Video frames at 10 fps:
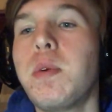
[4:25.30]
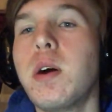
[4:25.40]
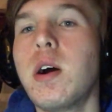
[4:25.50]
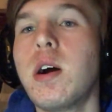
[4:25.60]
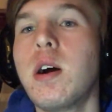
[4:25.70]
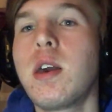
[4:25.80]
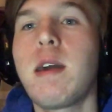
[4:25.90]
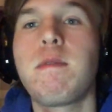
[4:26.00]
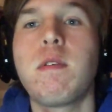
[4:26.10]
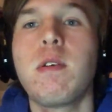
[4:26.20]
But
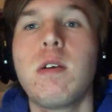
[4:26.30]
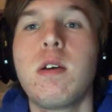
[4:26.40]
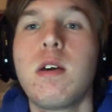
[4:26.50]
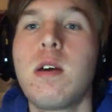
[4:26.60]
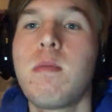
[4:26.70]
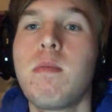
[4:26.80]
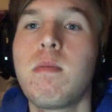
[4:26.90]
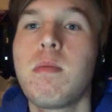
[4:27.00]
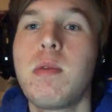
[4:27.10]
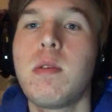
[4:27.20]
yeah, for
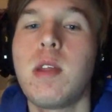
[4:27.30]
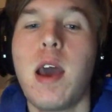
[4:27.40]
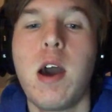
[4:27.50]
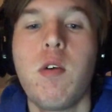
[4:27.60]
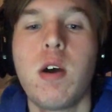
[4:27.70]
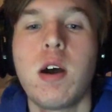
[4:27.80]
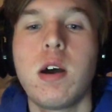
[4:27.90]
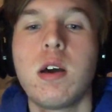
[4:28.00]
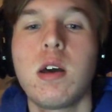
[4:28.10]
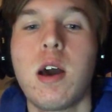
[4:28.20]
now,
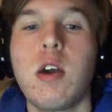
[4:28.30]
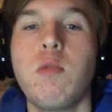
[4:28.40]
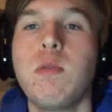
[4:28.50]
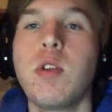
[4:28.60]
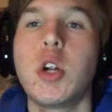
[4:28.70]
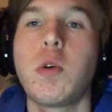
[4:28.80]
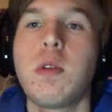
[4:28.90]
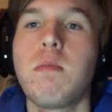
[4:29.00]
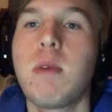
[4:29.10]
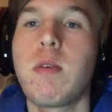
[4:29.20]
I hope you
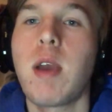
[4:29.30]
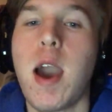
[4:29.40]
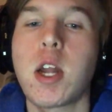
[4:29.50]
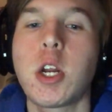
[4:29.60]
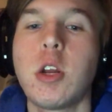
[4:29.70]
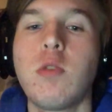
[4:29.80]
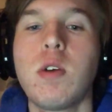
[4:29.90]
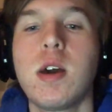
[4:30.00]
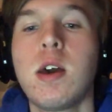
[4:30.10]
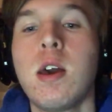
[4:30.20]
enjoyed my reaction to
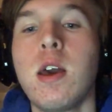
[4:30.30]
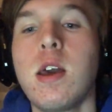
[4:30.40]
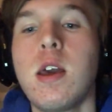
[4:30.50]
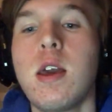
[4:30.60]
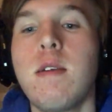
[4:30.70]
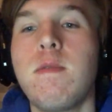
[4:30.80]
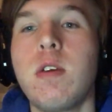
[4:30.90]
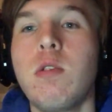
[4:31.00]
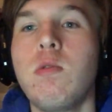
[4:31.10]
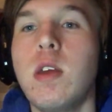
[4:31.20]
it. If
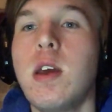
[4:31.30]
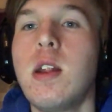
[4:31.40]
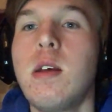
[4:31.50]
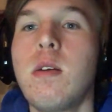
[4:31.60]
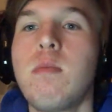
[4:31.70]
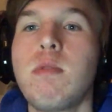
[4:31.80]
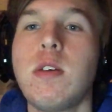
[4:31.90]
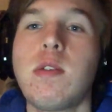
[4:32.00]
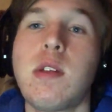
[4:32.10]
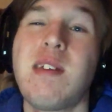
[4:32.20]
you did,
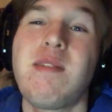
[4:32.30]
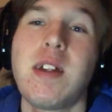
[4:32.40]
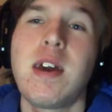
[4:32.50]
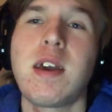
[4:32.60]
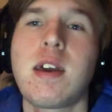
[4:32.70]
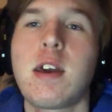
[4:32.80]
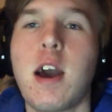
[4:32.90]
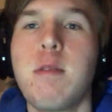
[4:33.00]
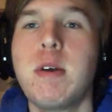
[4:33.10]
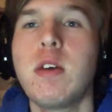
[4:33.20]
please leave a like,
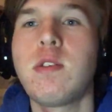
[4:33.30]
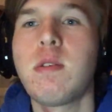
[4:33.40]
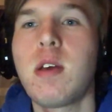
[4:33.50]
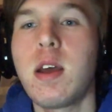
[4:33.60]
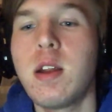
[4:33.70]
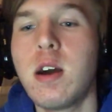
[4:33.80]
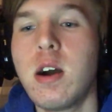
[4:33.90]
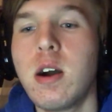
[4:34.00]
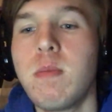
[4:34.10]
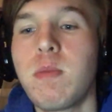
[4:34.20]
comment, and
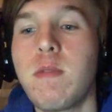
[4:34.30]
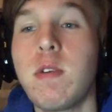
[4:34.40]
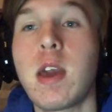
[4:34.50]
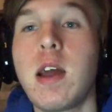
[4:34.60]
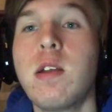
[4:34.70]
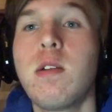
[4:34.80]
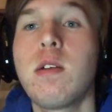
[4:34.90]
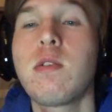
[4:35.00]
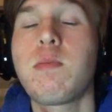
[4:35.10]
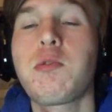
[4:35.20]
if you can,
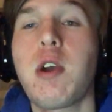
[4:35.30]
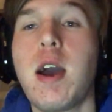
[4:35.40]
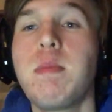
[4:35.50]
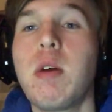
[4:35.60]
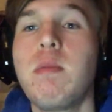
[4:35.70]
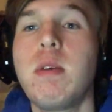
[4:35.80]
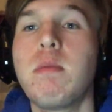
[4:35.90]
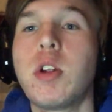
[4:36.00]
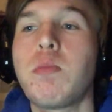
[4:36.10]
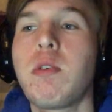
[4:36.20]
subscribe. That'd be
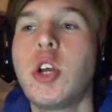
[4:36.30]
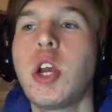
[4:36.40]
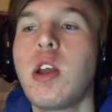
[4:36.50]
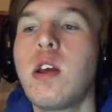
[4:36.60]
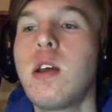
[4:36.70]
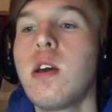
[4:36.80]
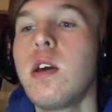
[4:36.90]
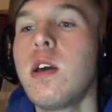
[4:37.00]
much appreciated.